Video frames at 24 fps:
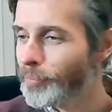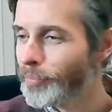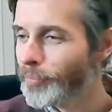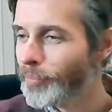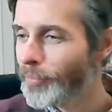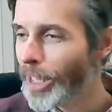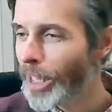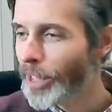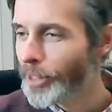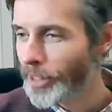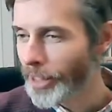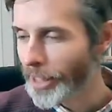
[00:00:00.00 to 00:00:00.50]

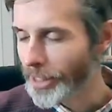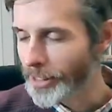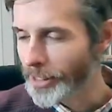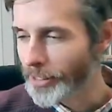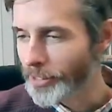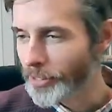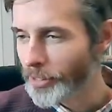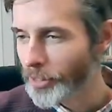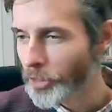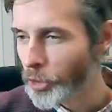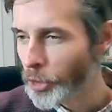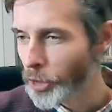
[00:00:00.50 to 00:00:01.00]
okay,
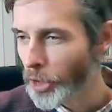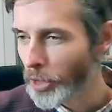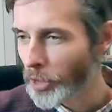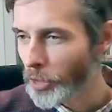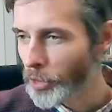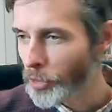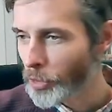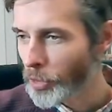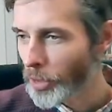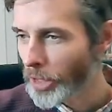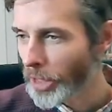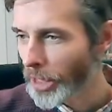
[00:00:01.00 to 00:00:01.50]

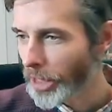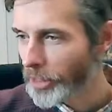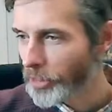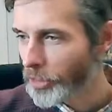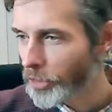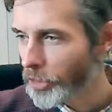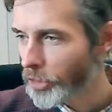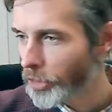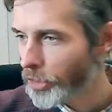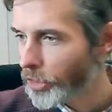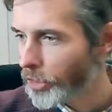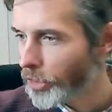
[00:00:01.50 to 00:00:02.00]
so
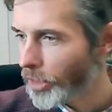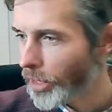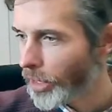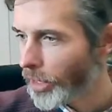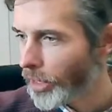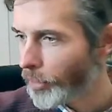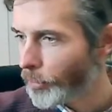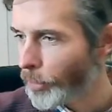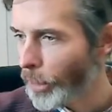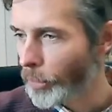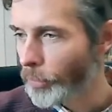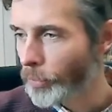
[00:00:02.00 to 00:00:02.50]
let's
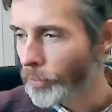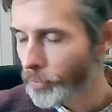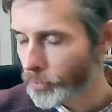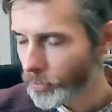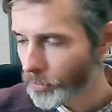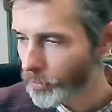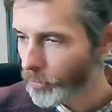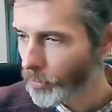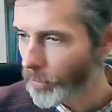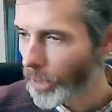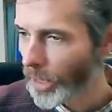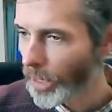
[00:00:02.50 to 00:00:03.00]

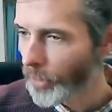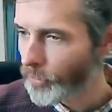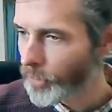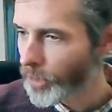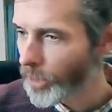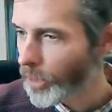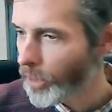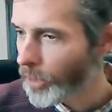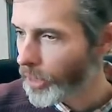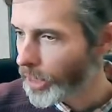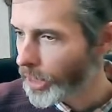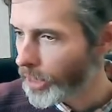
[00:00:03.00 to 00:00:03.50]
we'll have a
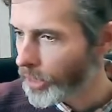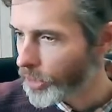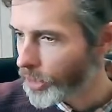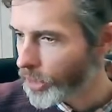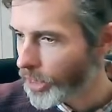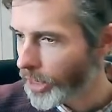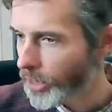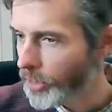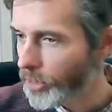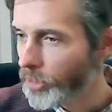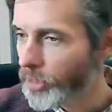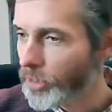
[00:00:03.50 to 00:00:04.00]
go at it in a
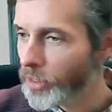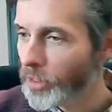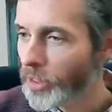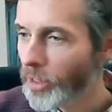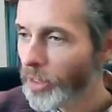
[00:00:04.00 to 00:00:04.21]
second.